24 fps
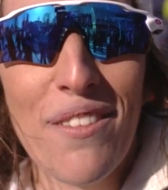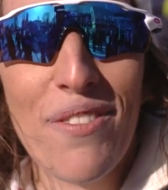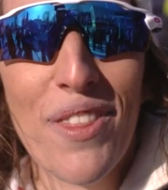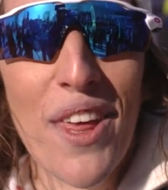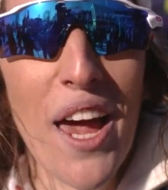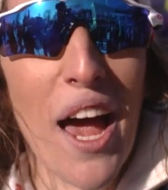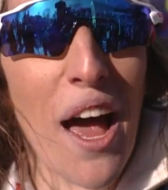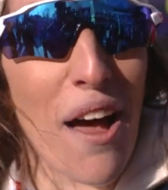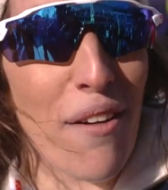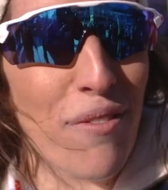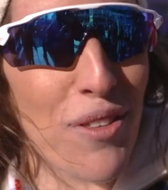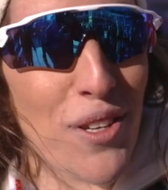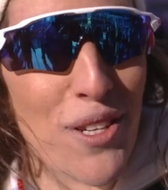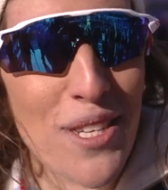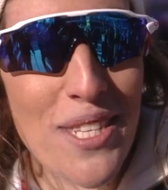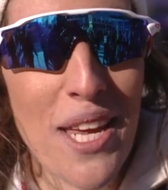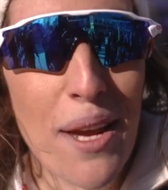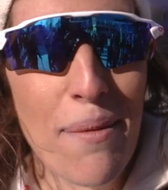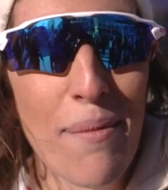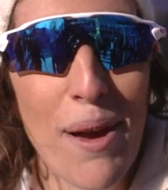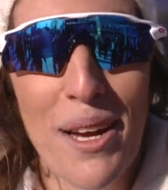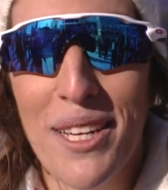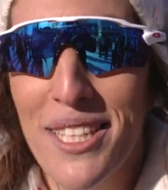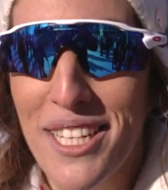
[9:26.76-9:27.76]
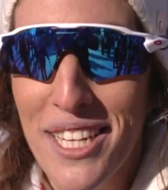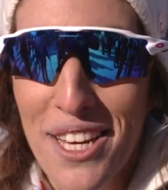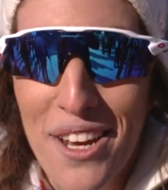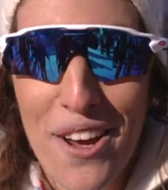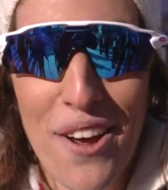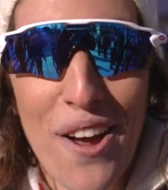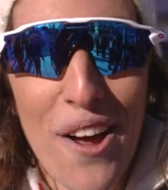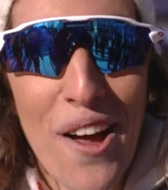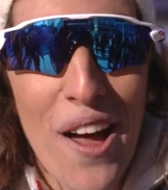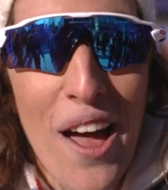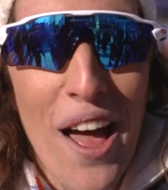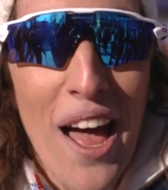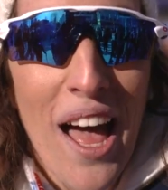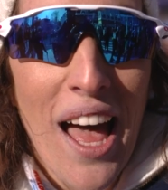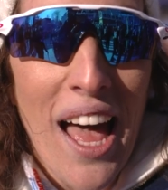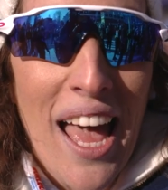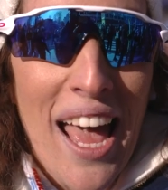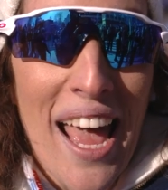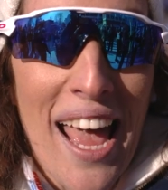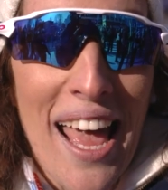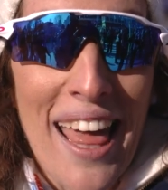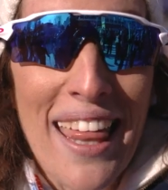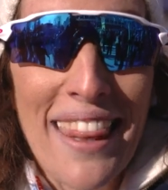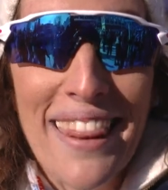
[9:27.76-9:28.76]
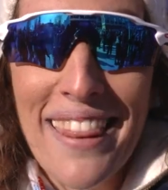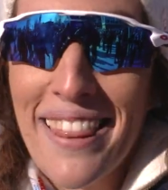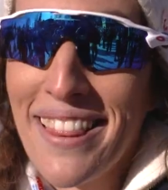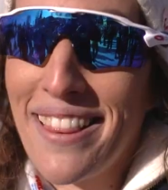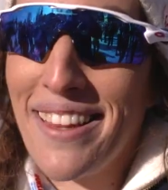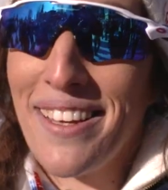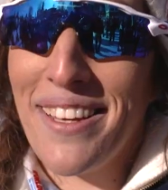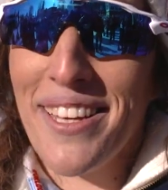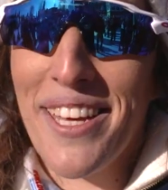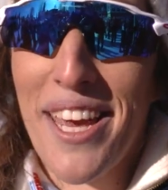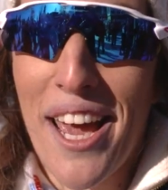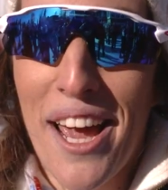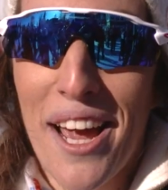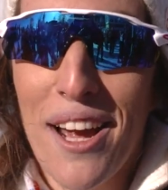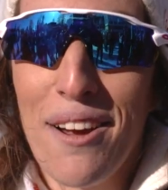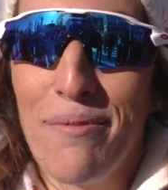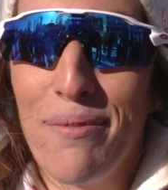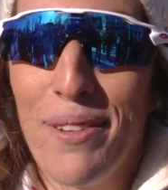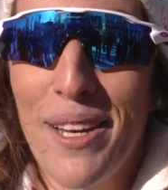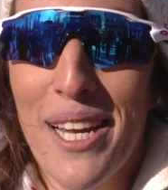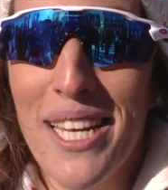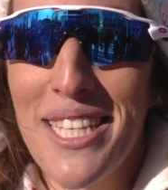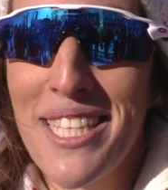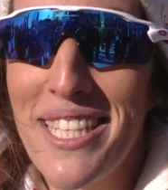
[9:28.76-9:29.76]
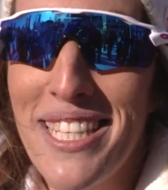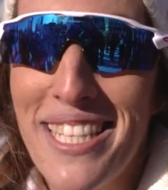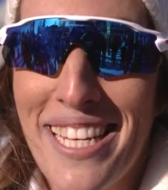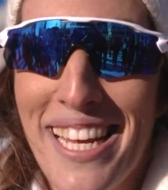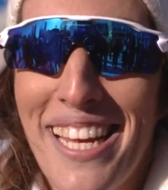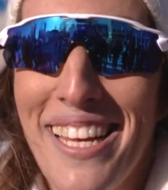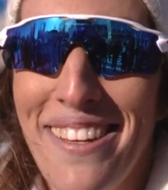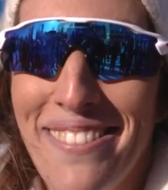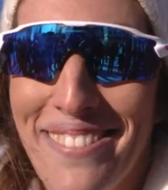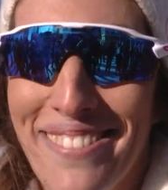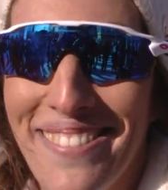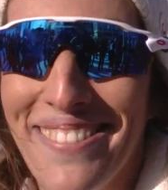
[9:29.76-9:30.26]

if they have the same idea. And yeah, let's see.